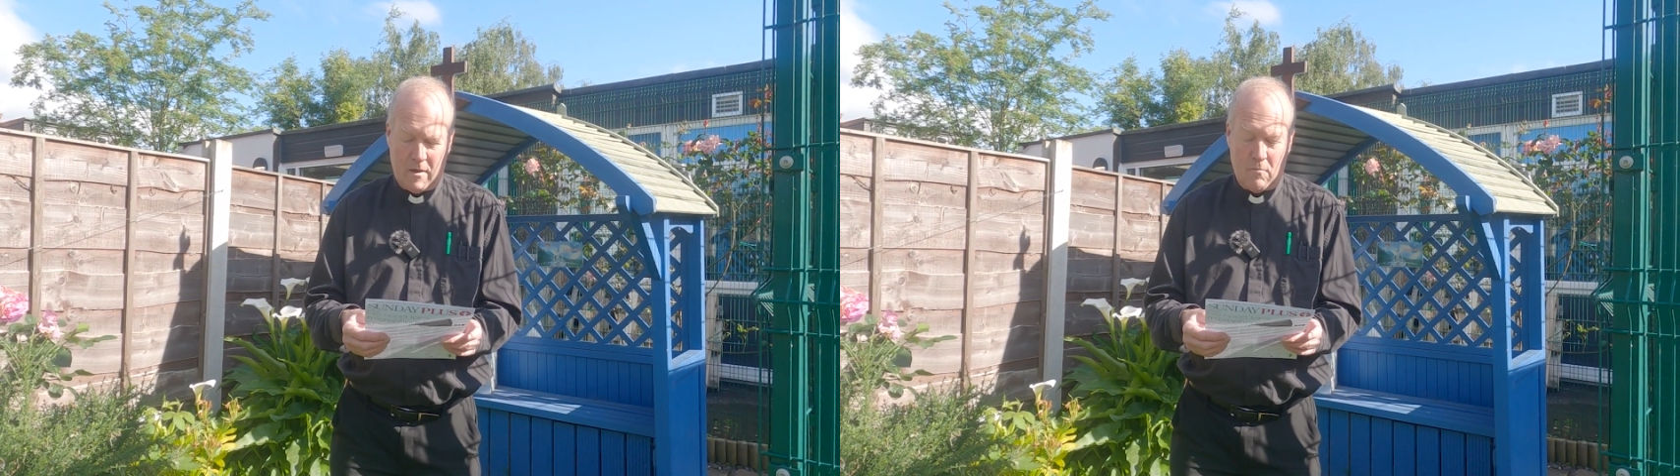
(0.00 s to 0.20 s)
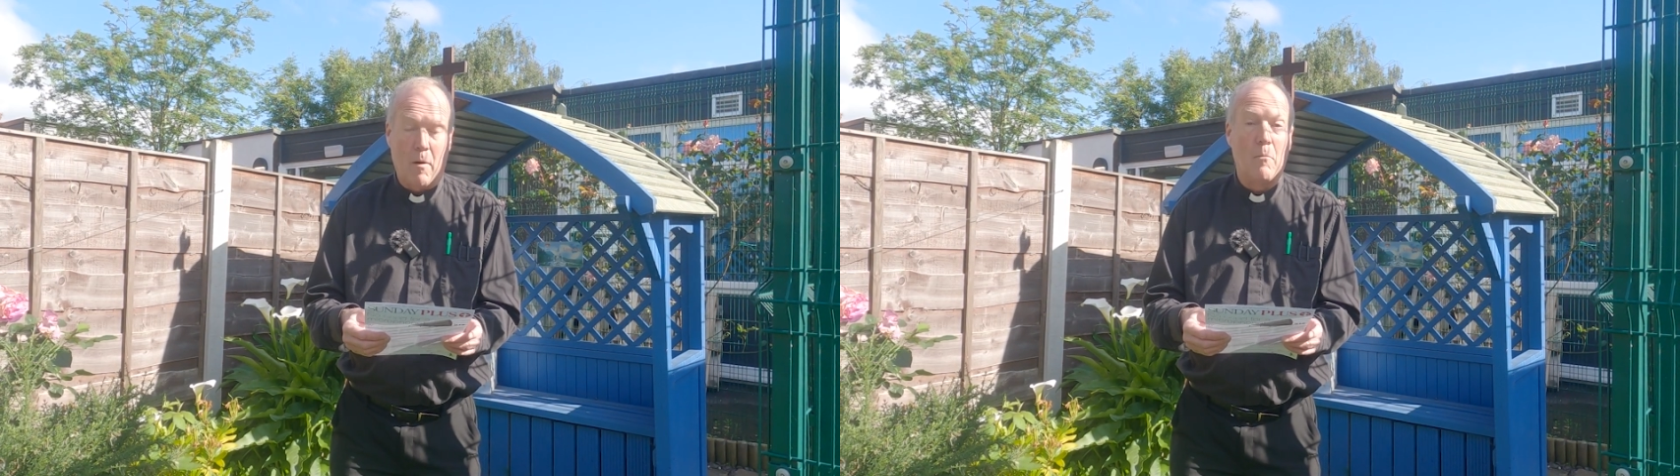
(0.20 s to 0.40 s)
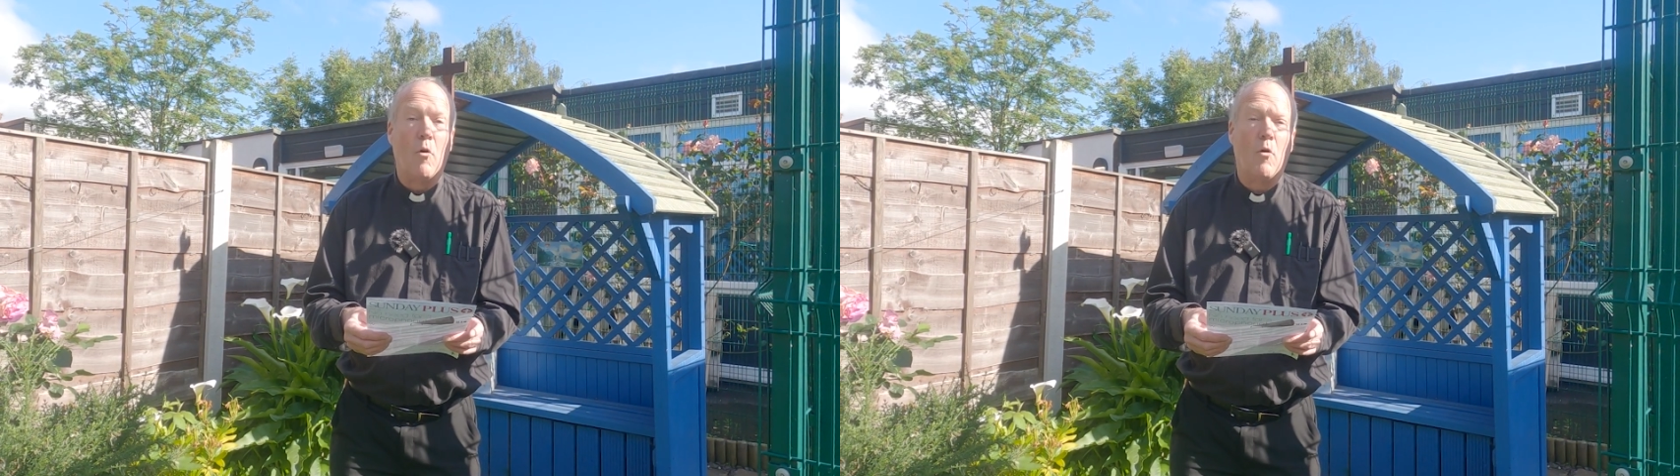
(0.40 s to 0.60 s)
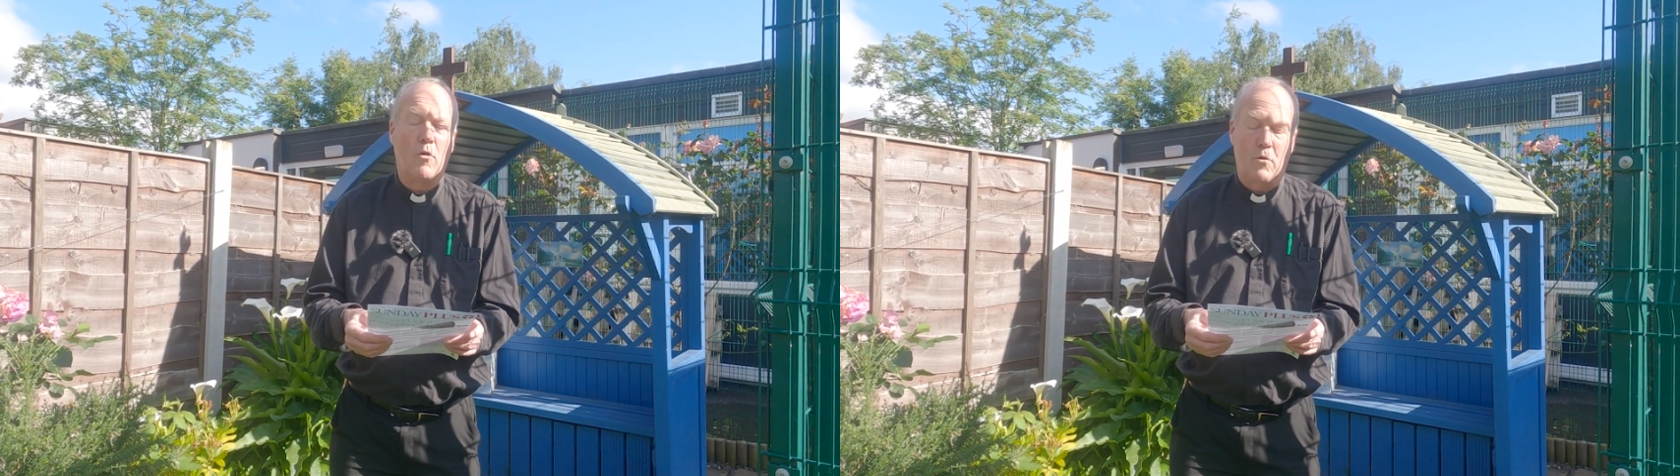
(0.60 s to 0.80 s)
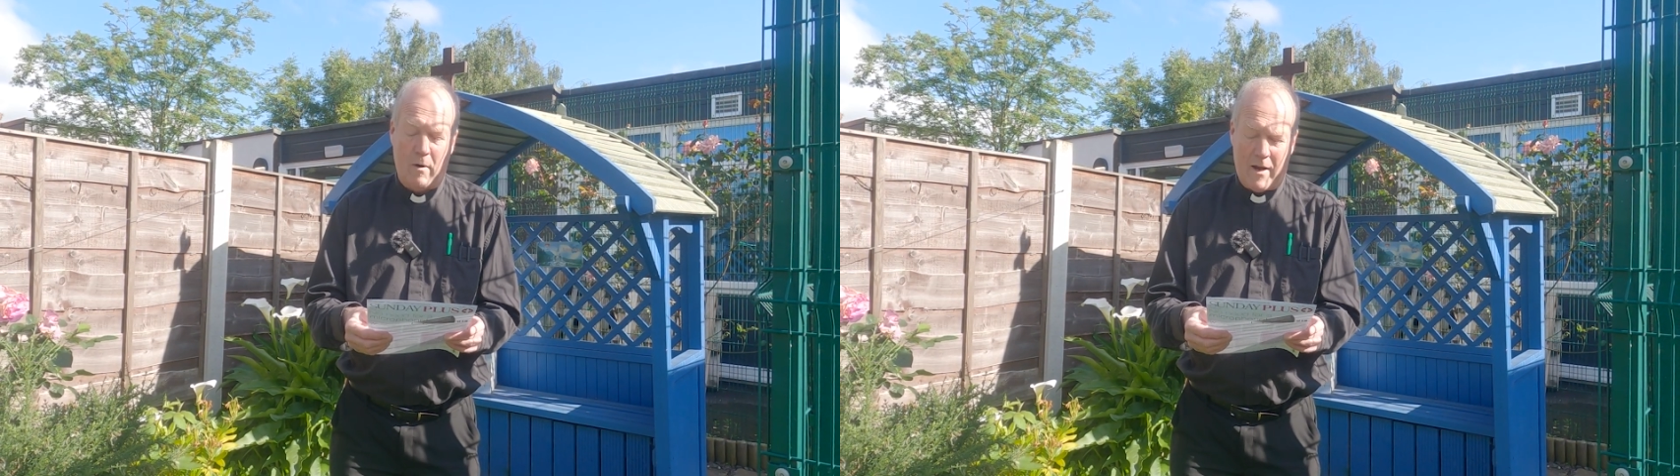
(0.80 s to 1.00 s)
What more
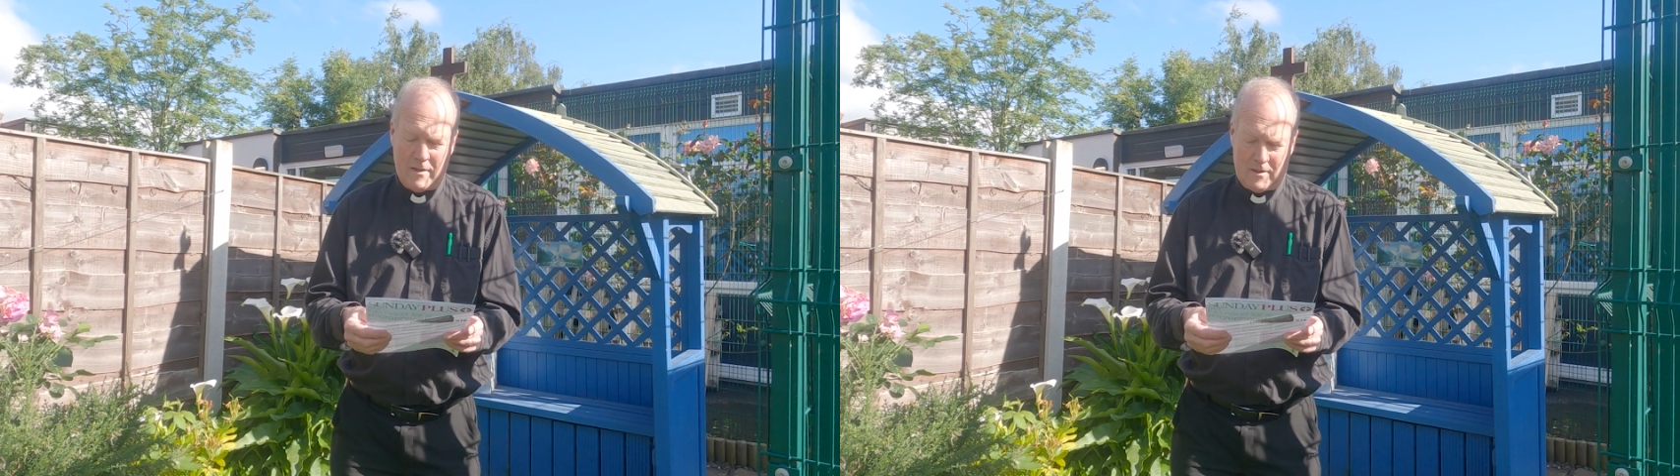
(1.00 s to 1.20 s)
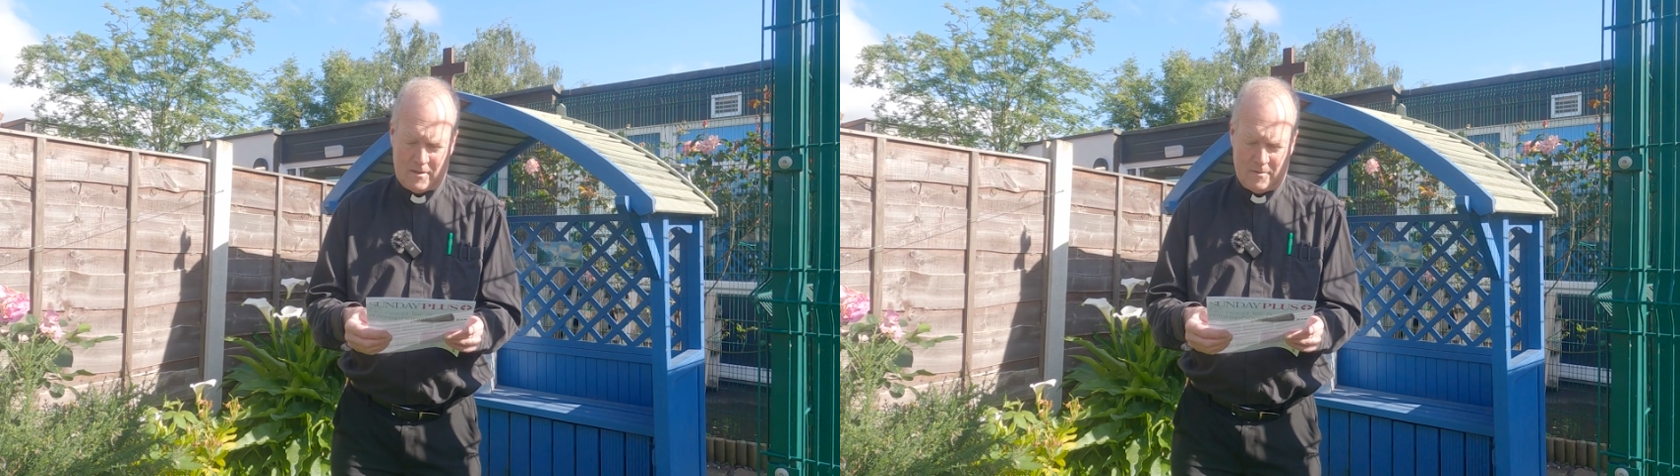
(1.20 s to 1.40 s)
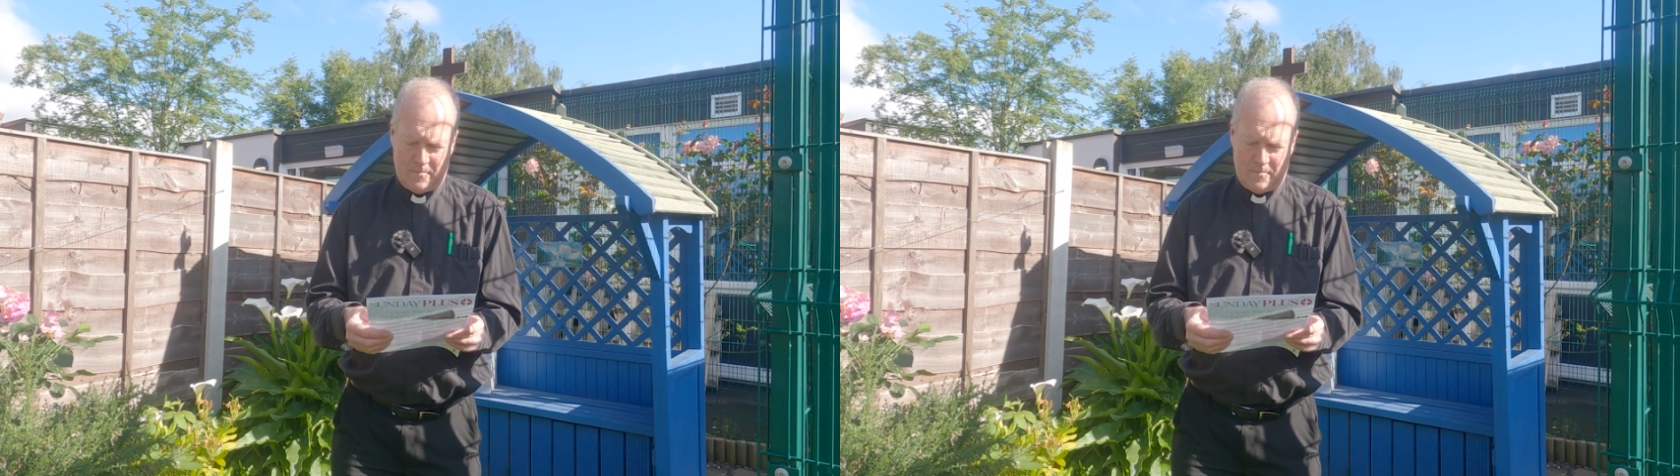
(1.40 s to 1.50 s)
could we ask?